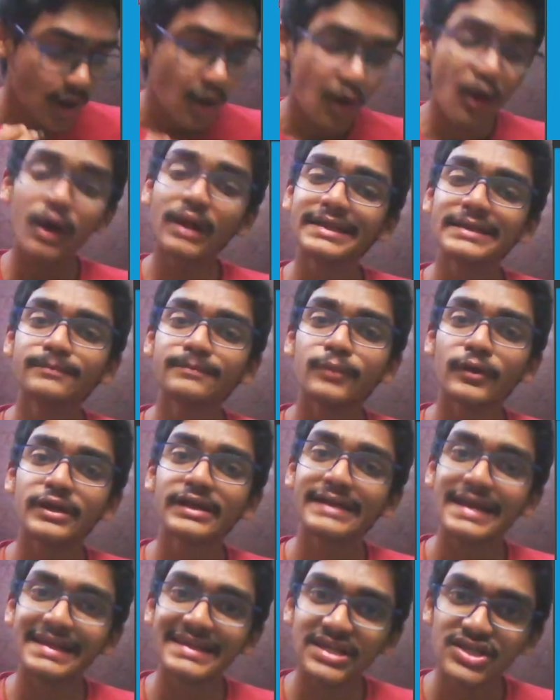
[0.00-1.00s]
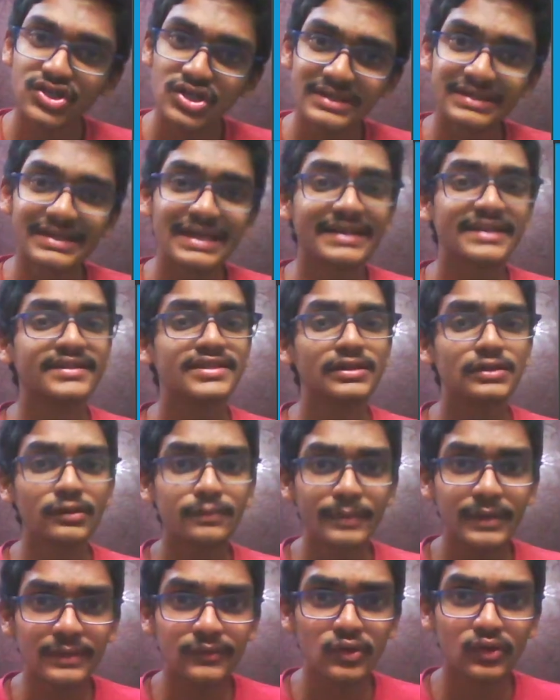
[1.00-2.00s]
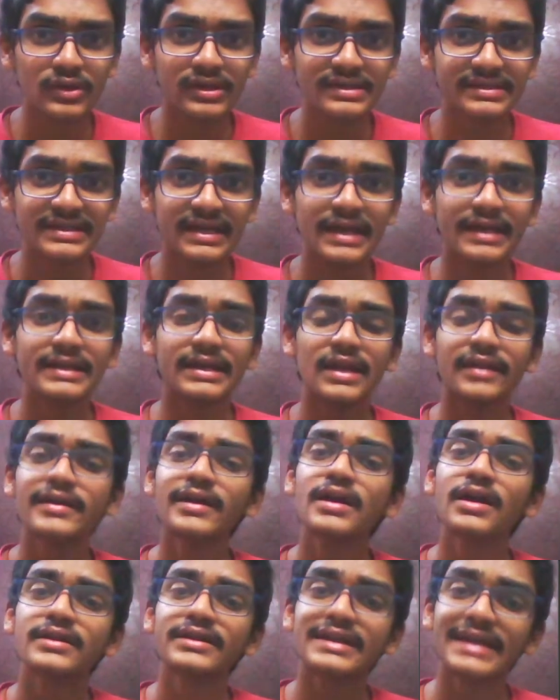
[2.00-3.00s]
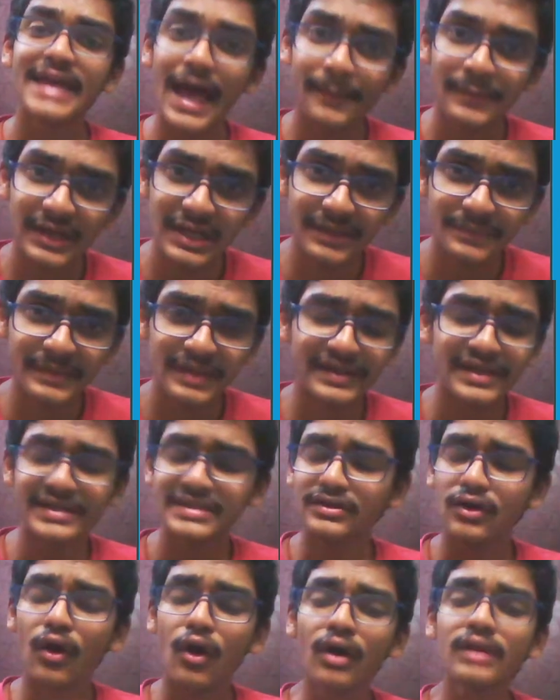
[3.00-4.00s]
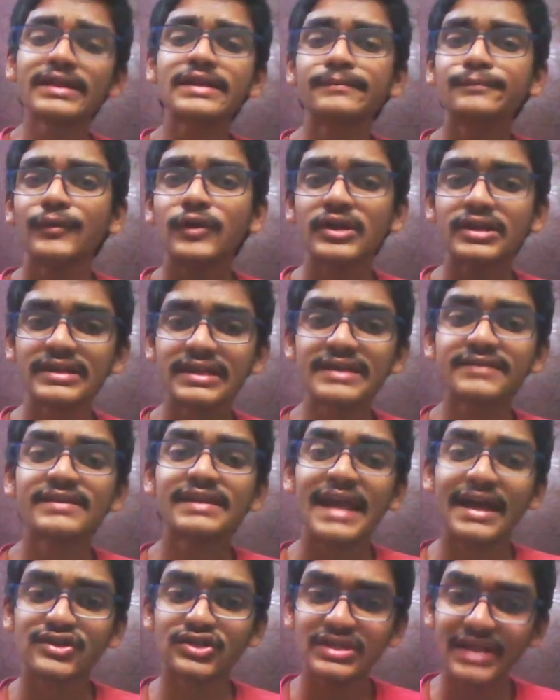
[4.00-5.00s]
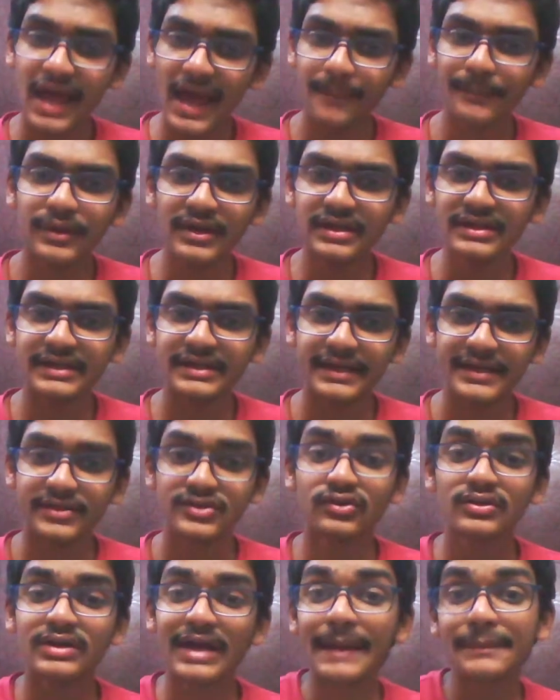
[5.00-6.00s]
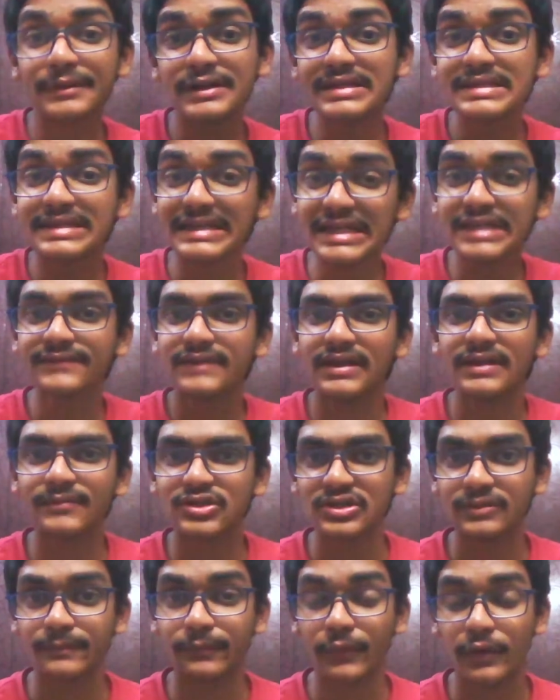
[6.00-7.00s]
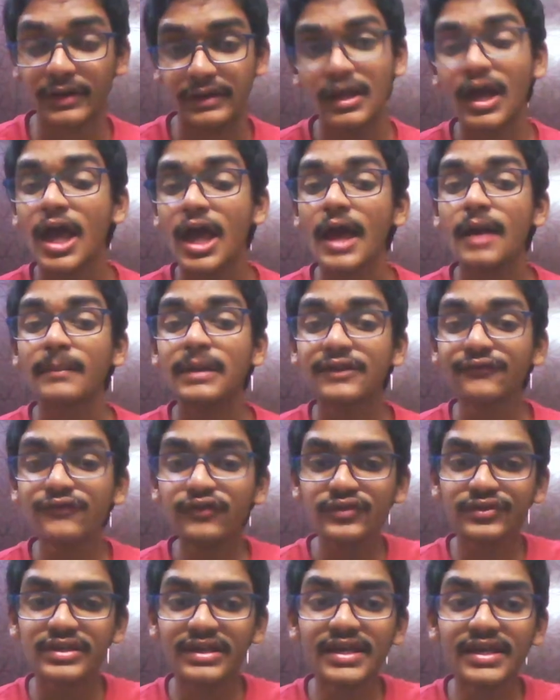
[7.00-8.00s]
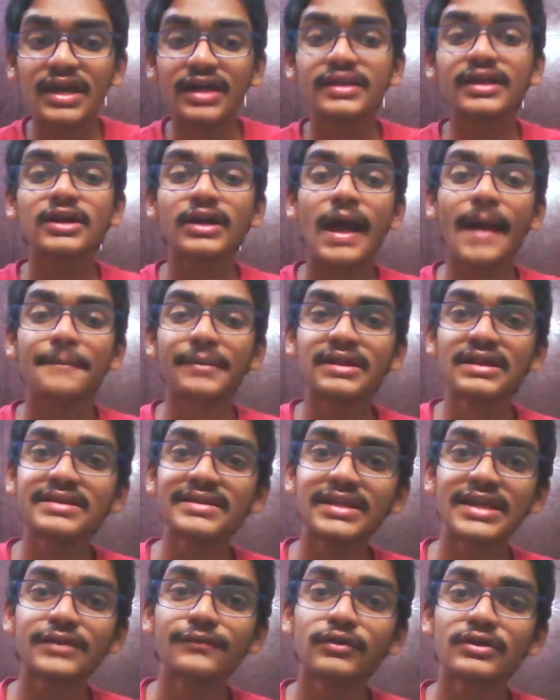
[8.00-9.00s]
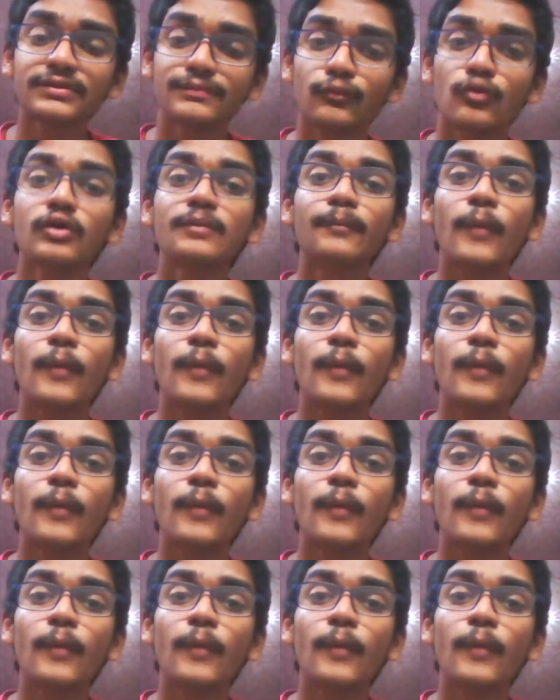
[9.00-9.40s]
all the important decisions, that is the Supreme Court is there, the cabinet meetings, all the important things will actually happen in Delhi. So capital city is very much important. But if you see here, the capital city was more